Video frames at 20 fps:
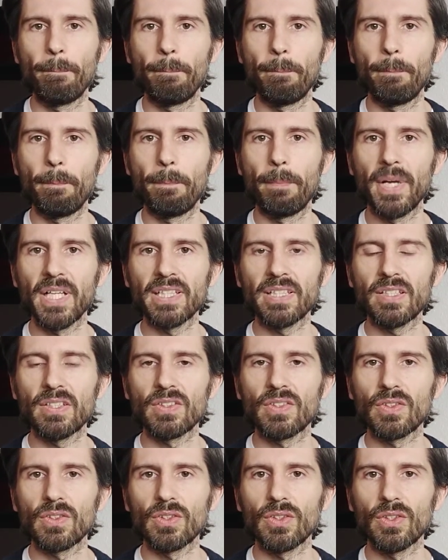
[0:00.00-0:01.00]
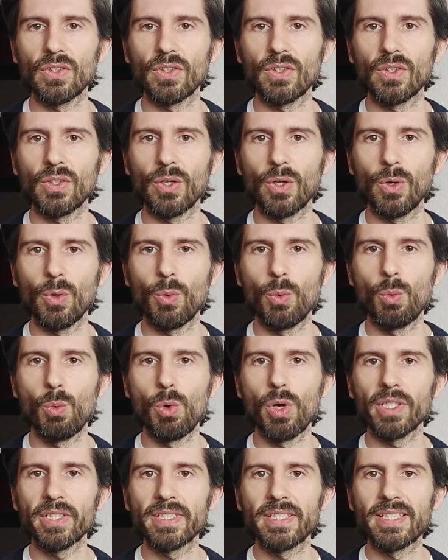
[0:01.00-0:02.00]
but
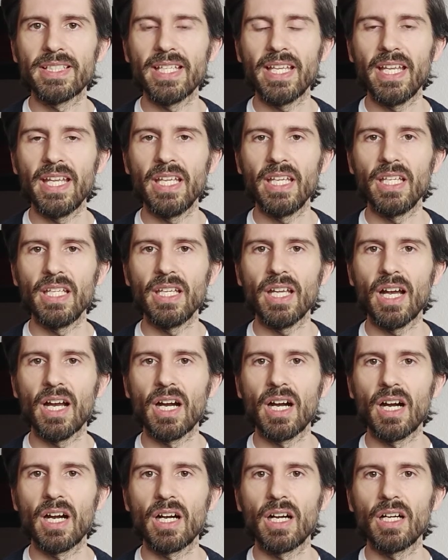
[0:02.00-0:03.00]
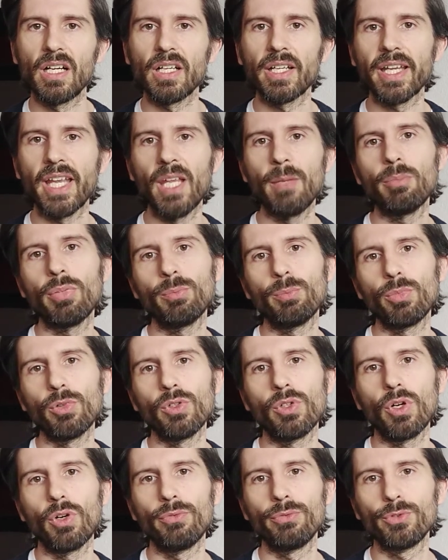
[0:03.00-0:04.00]
what they are
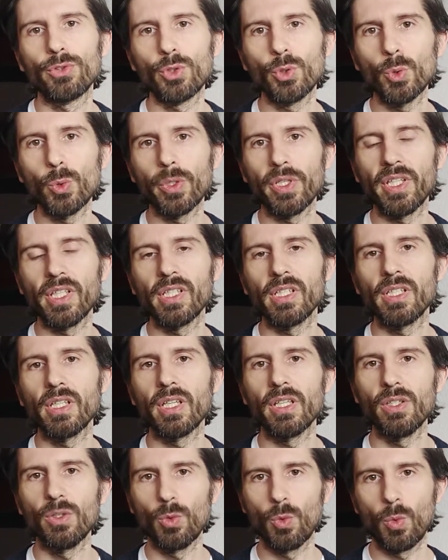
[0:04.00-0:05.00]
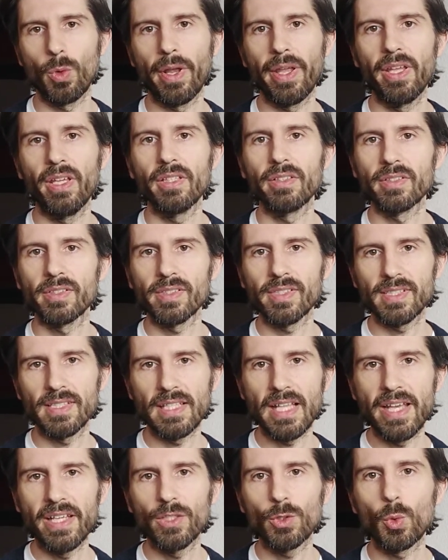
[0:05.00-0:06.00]
capable of doing in a way, in a
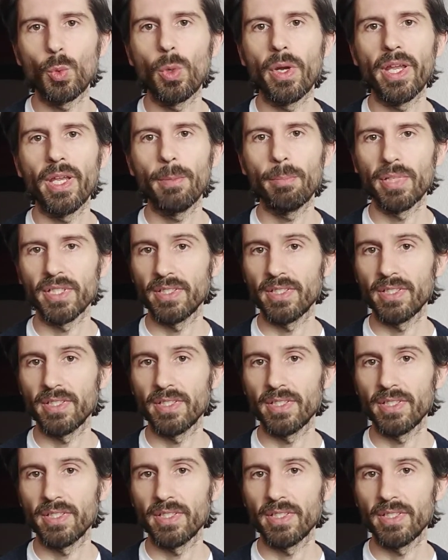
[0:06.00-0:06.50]
slight way, but a